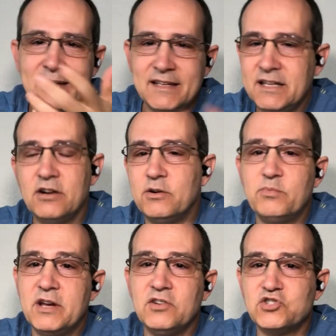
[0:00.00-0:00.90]
you know,
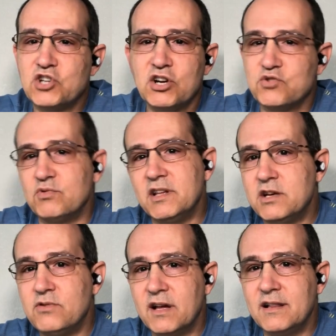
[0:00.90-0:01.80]
it'll charge really
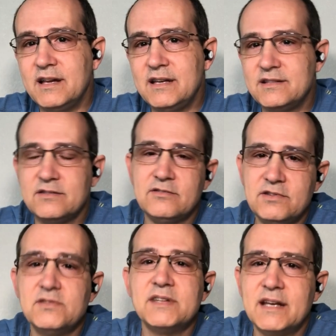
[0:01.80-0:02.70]
quickly to
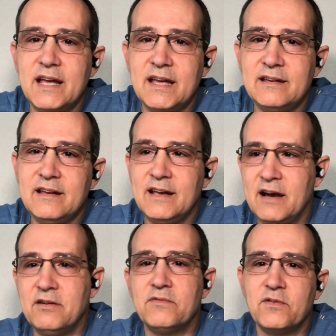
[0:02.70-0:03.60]
use it again.
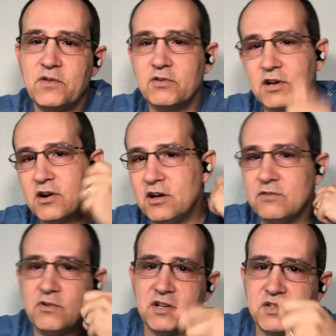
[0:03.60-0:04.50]
However, if you're in a call
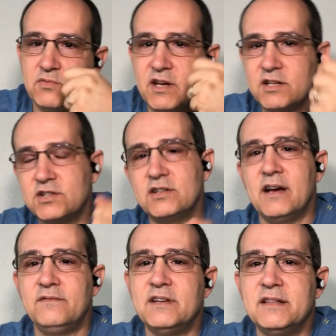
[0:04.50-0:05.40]
and want to switch,
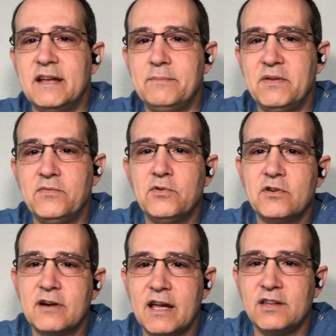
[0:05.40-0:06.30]
I've done that
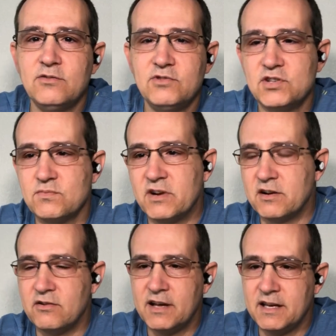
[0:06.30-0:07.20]
before, and you just want to
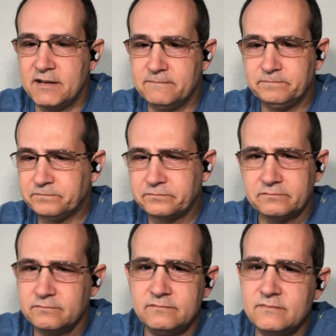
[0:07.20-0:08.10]
go ahead and
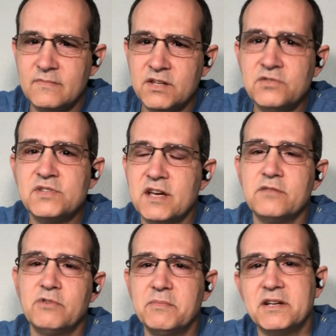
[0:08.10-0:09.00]
use the other
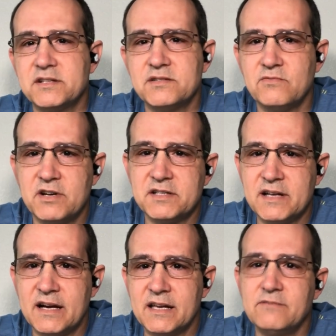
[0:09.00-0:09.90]
one because one is
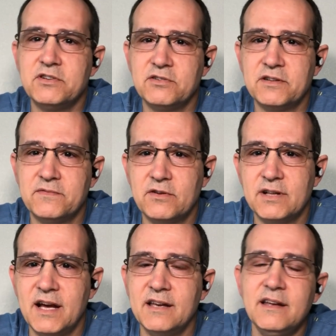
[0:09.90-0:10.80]
dying when you're on the phone a
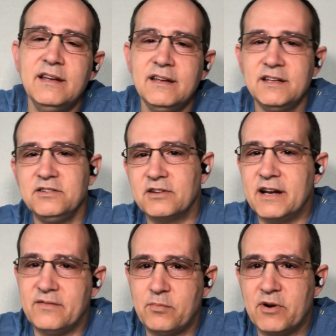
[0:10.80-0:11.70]
lot, you're going to
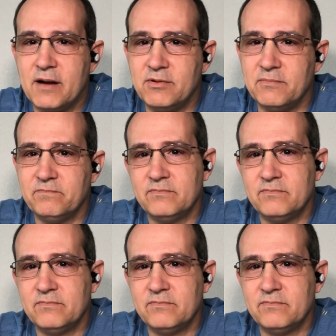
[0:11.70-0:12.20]
have a problem.